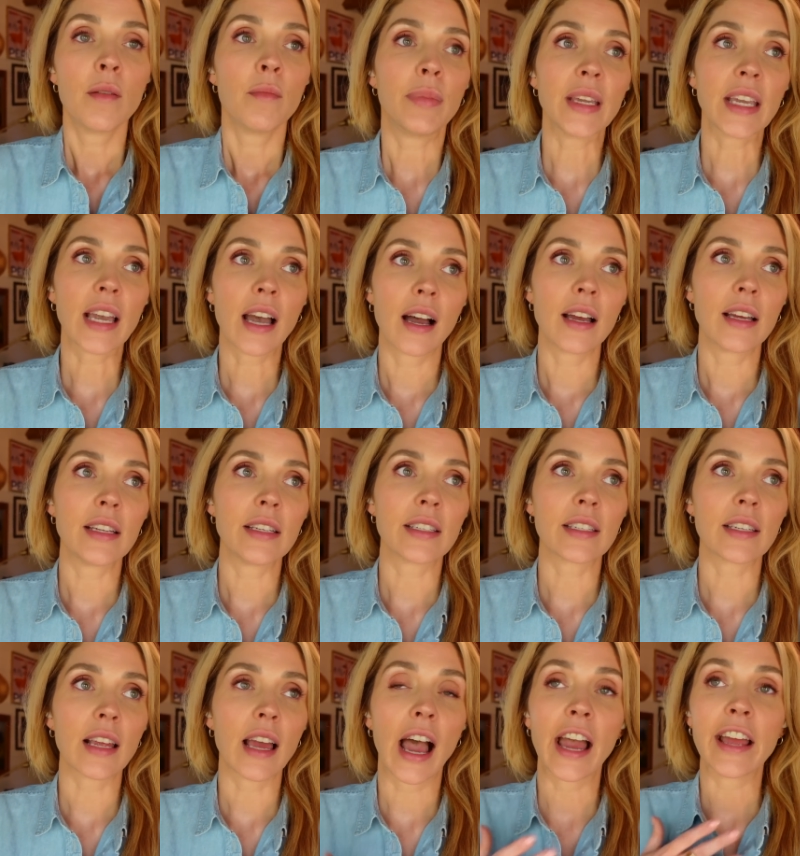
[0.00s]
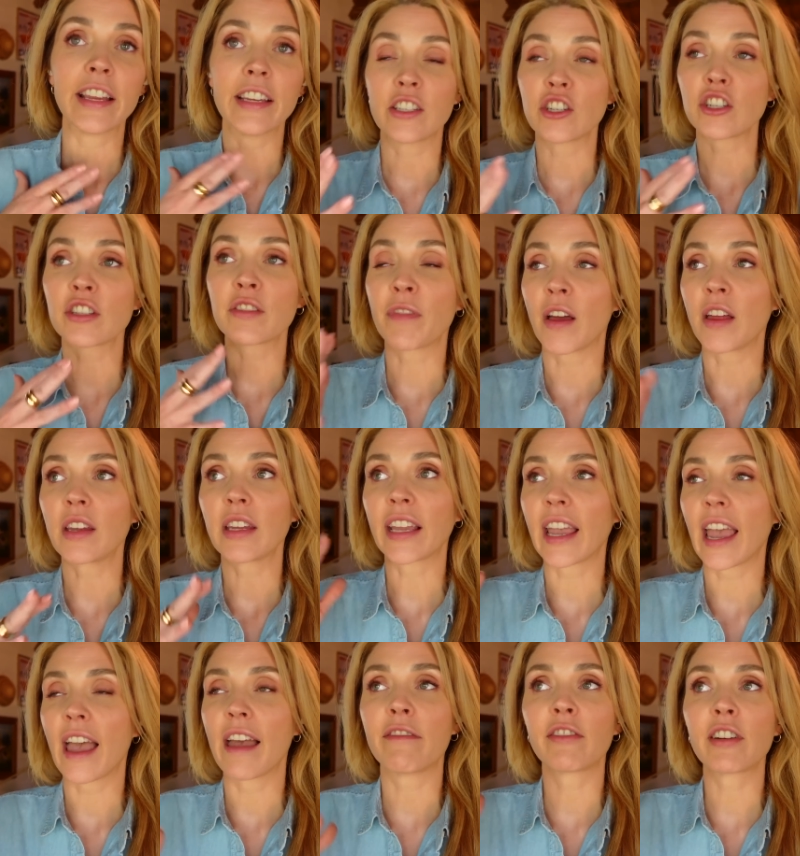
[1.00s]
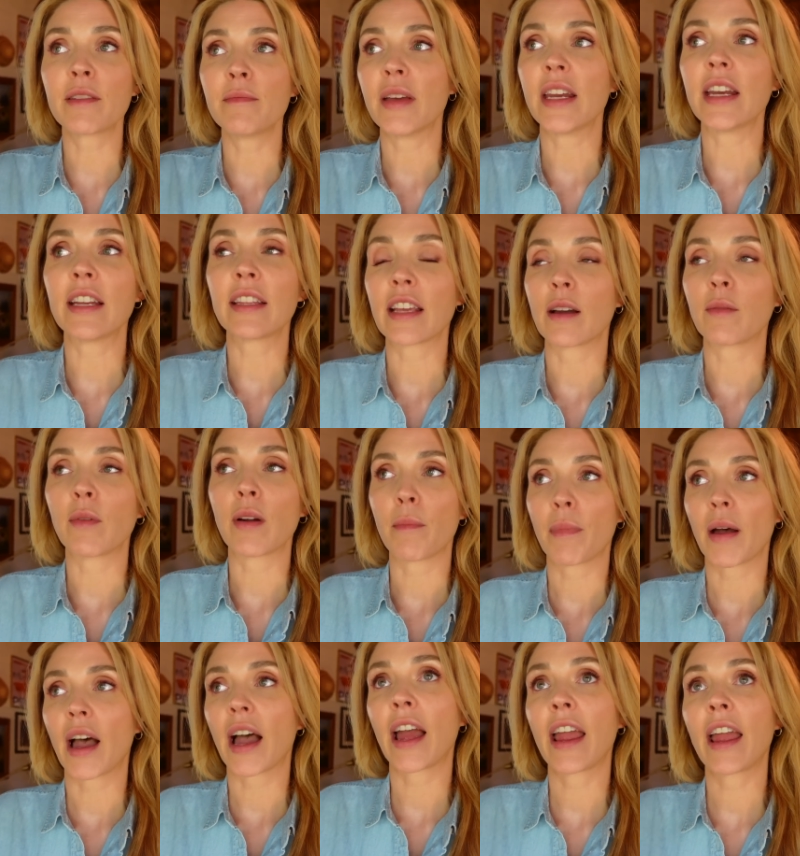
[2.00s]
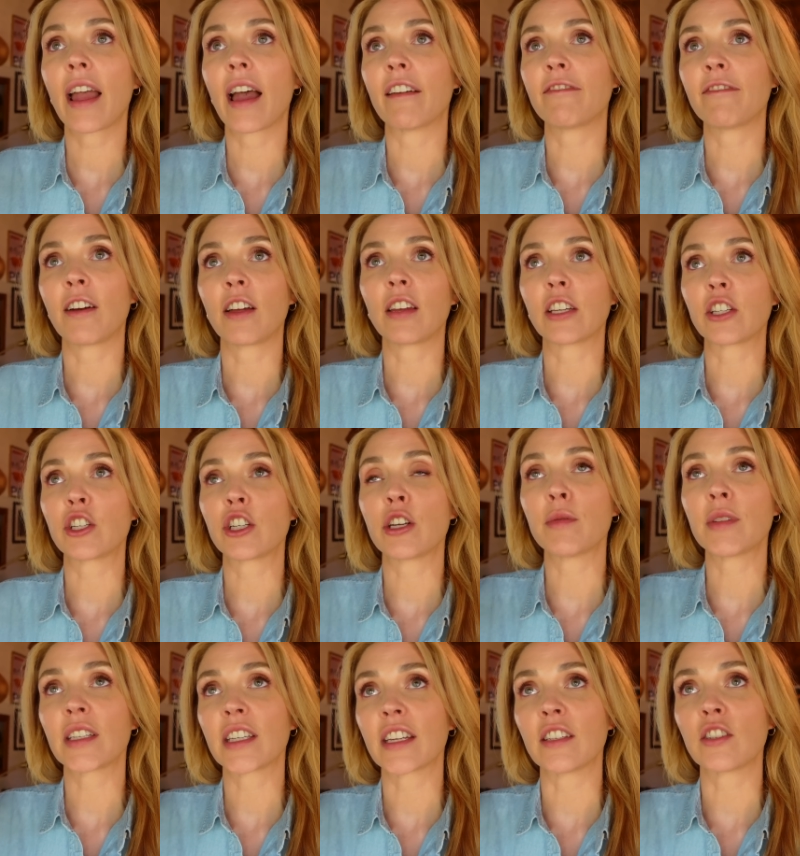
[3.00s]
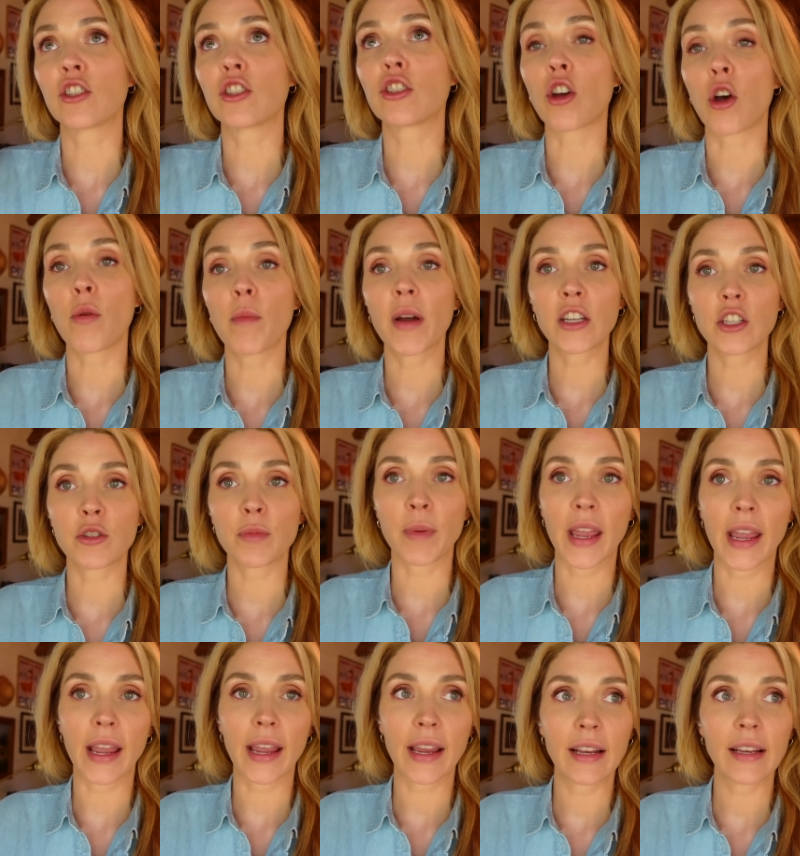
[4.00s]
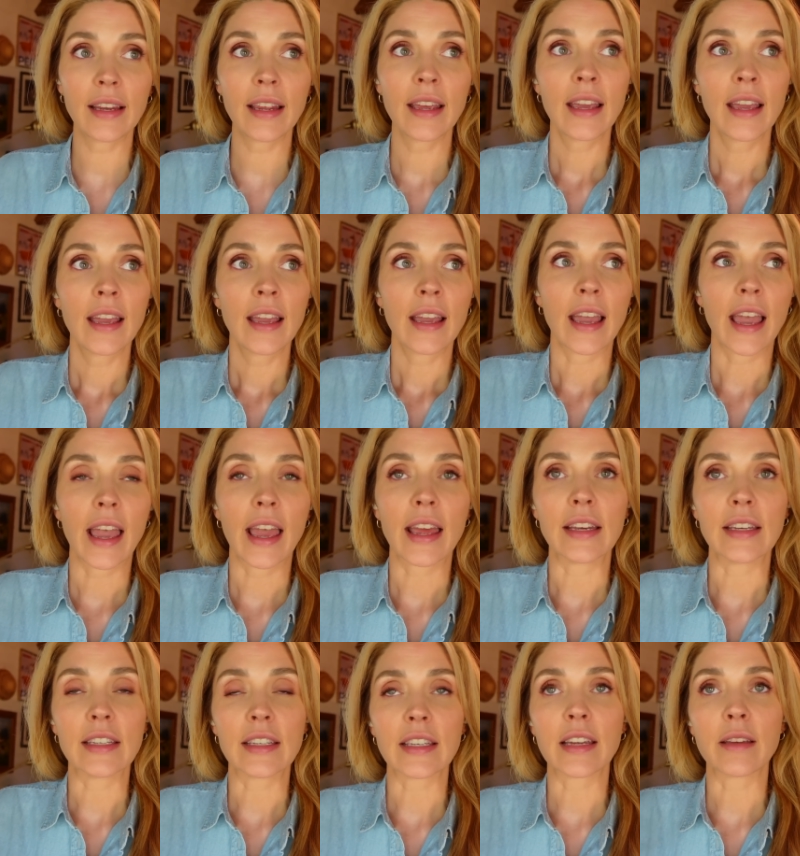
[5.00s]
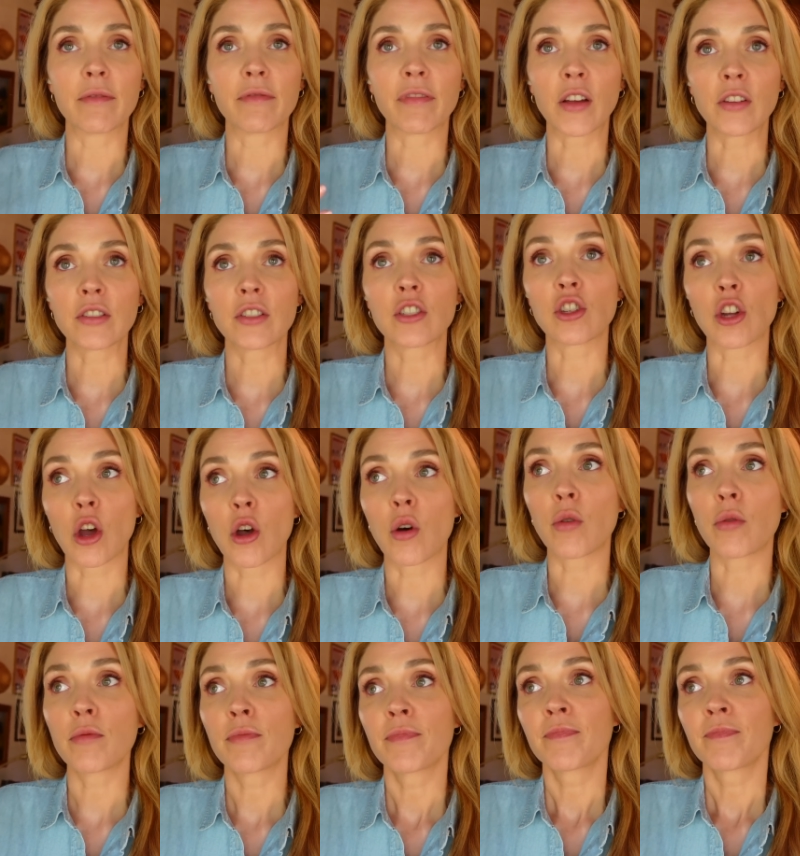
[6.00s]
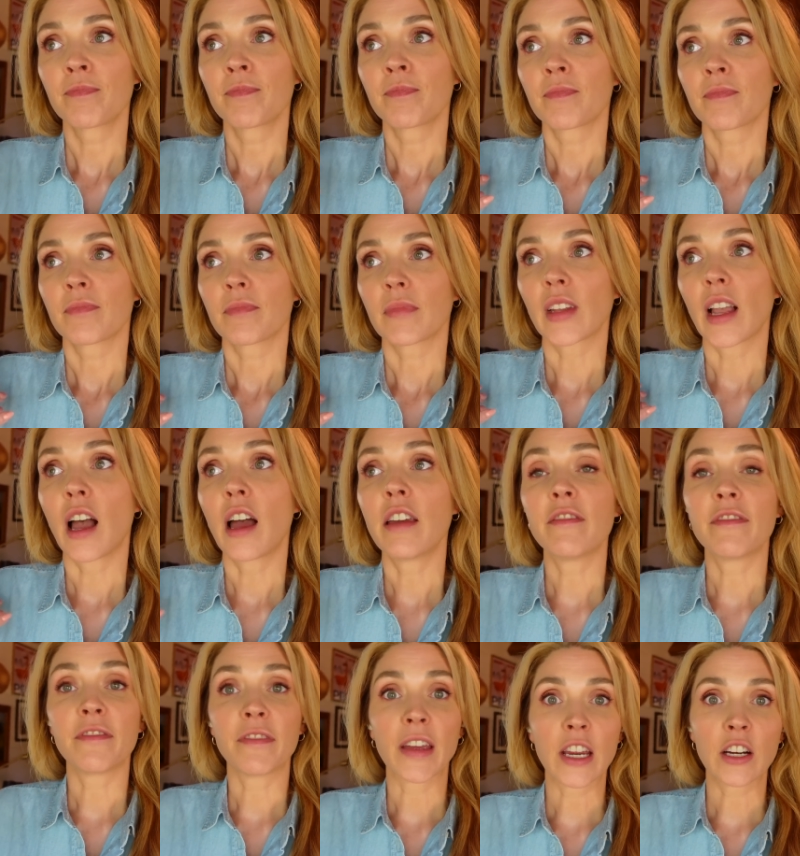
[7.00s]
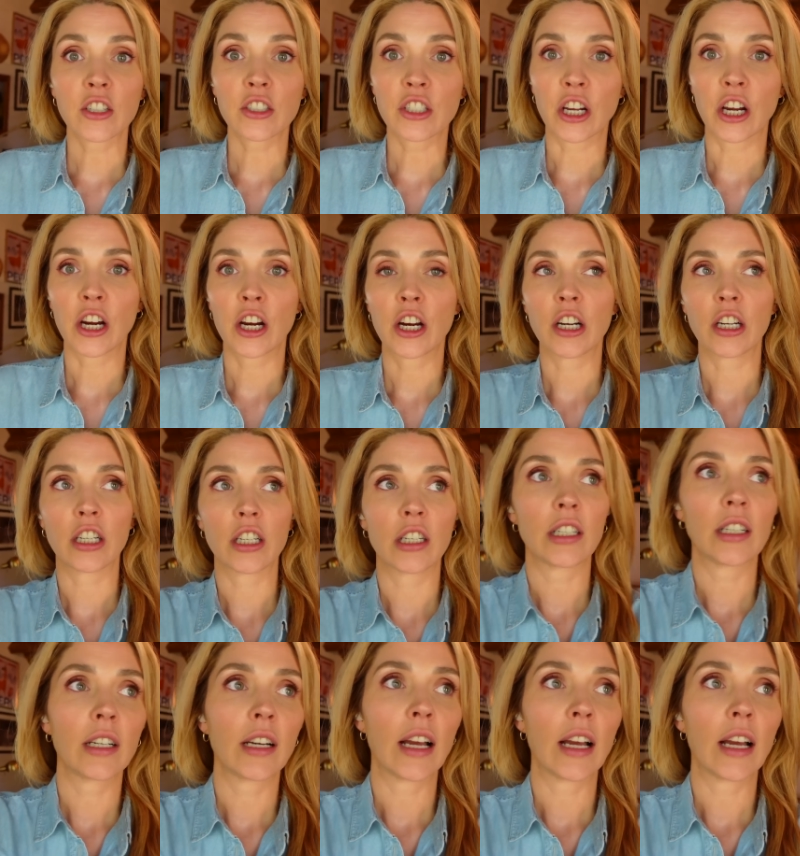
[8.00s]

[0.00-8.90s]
because I just felt like every minute that went by, I felt like she was in so much pain and it felt so unfair to her.